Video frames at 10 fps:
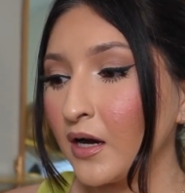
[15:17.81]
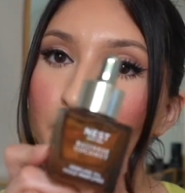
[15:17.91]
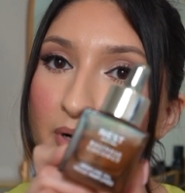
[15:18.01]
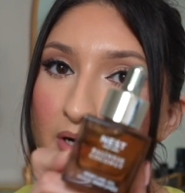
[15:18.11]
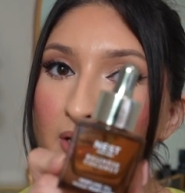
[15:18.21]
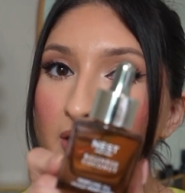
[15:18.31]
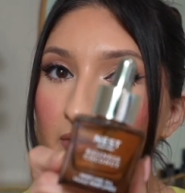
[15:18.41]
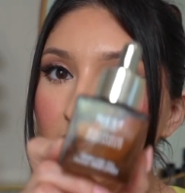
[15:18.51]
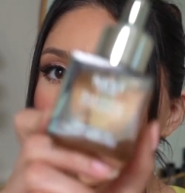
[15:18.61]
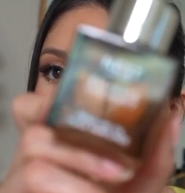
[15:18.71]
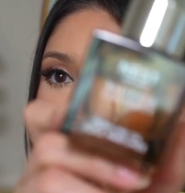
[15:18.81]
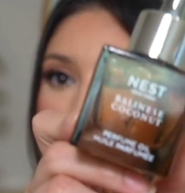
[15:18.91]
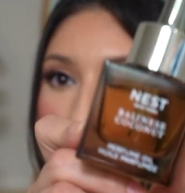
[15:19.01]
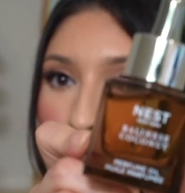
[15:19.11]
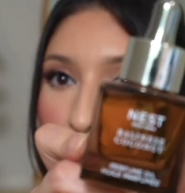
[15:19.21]
but love this
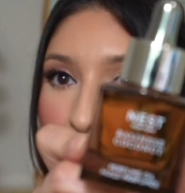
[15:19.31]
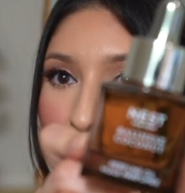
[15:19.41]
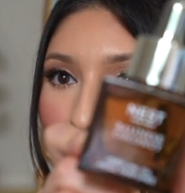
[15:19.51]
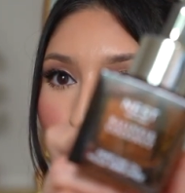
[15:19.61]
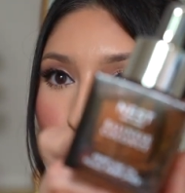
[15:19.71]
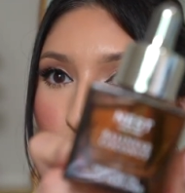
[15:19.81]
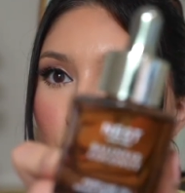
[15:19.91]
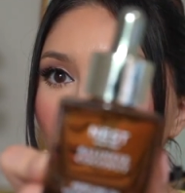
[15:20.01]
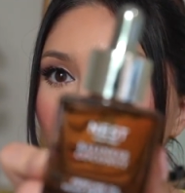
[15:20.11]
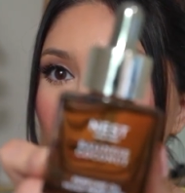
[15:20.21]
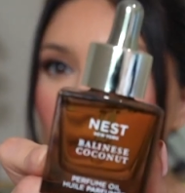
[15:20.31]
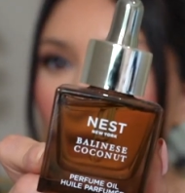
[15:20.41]
this one smells so good